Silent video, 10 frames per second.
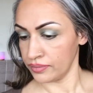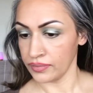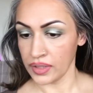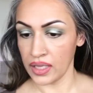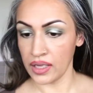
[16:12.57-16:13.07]

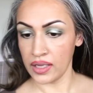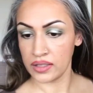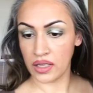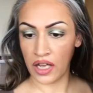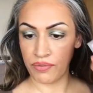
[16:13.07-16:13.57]
And I
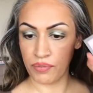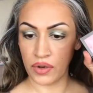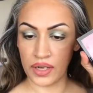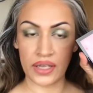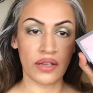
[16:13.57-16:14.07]
have
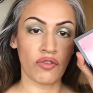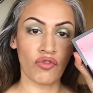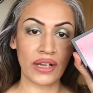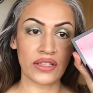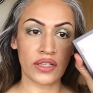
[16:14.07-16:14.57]
my
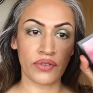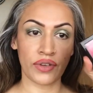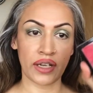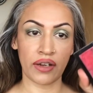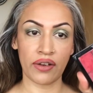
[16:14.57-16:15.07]
reds over
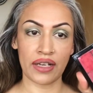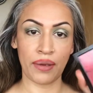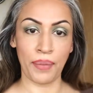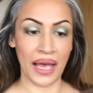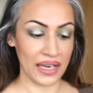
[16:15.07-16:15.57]
here in a
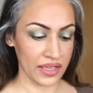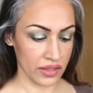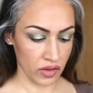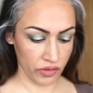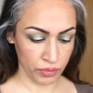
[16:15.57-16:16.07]
palette that
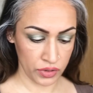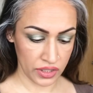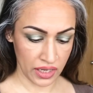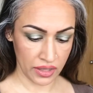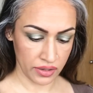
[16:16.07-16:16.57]
I put
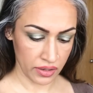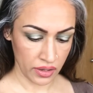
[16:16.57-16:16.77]
together.